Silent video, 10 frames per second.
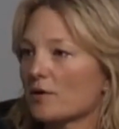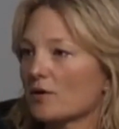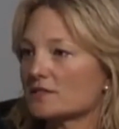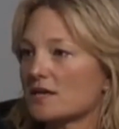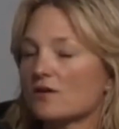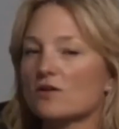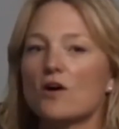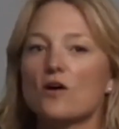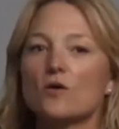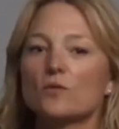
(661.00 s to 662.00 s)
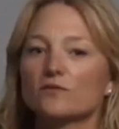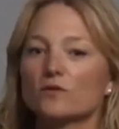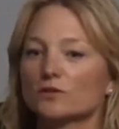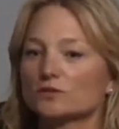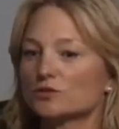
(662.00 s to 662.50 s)
Berwick Town Hall, we've
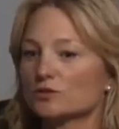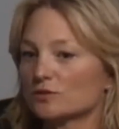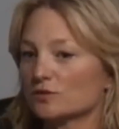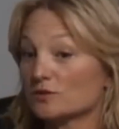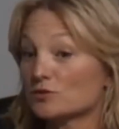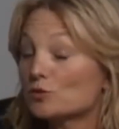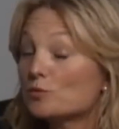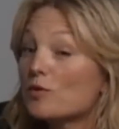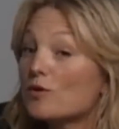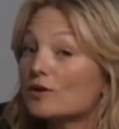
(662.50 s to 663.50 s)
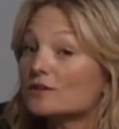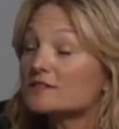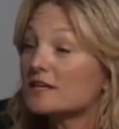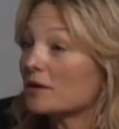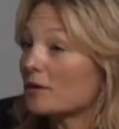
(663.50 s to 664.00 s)
gone to the school board,
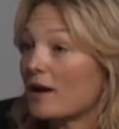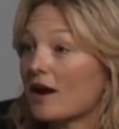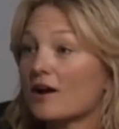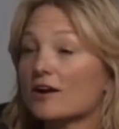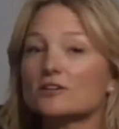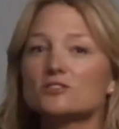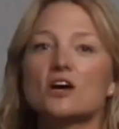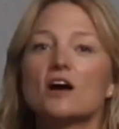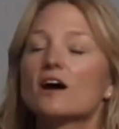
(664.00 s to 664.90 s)
Saint Mary Parish,